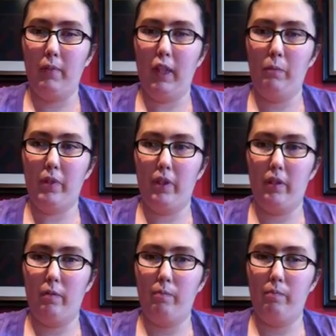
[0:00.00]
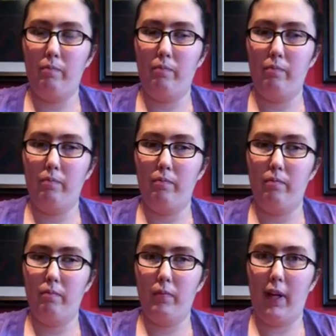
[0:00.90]
keep the
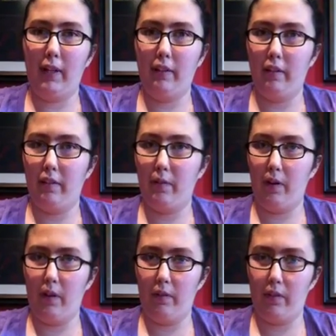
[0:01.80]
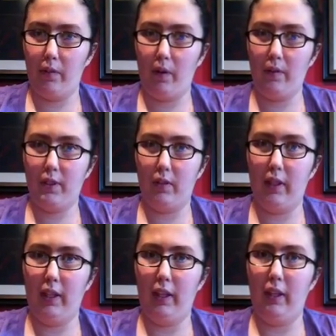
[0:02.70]
line of the throne, so
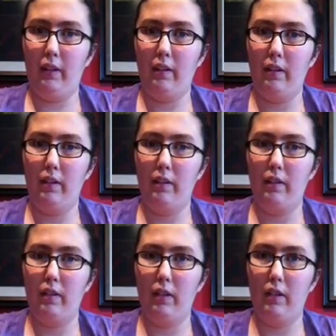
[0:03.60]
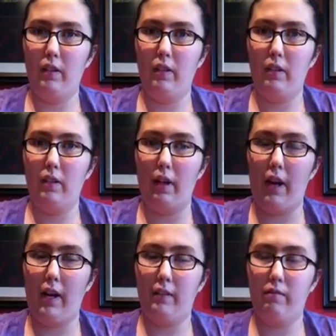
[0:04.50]
he
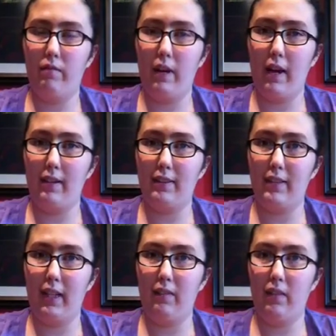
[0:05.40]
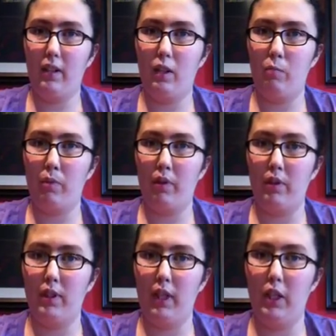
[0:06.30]
has David
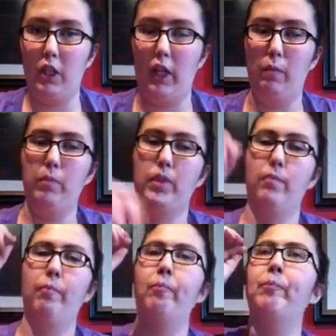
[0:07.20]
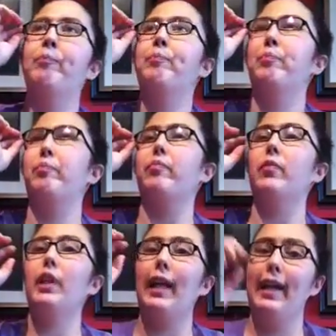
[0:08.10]
impersonate James,
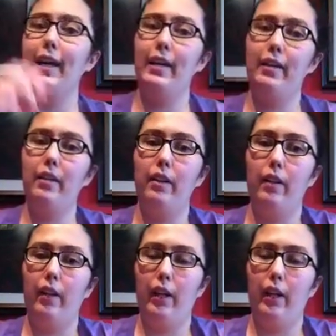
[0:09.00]
and